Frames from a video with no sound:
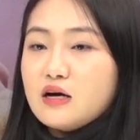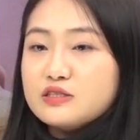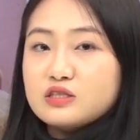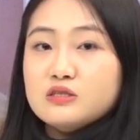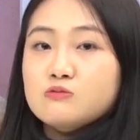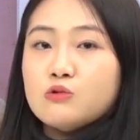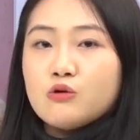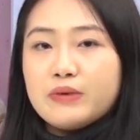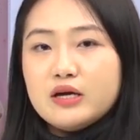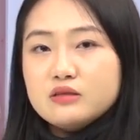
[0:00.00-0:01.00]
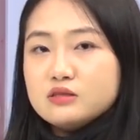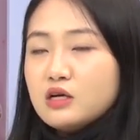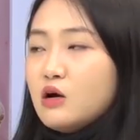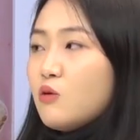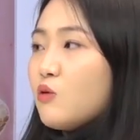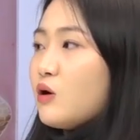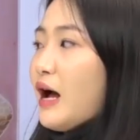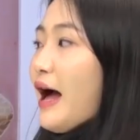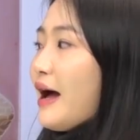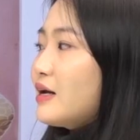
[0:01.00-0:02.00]
a certain romance or
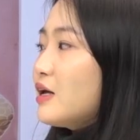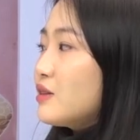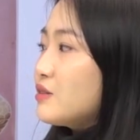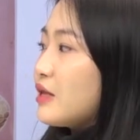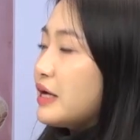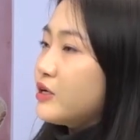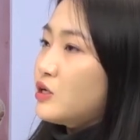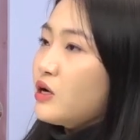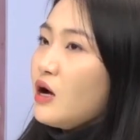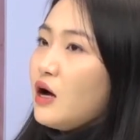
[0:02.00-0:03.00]
add a layer